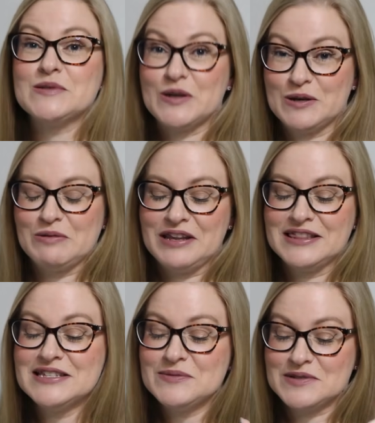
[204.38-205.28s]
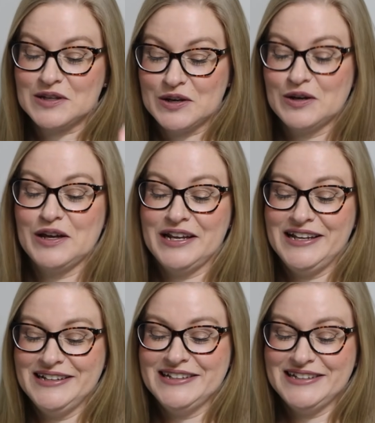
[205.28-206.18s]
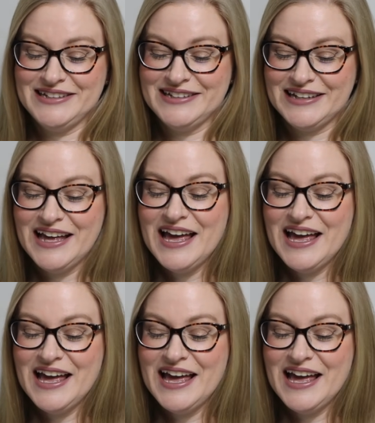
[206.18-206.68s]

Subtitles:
is a good one. This was a good.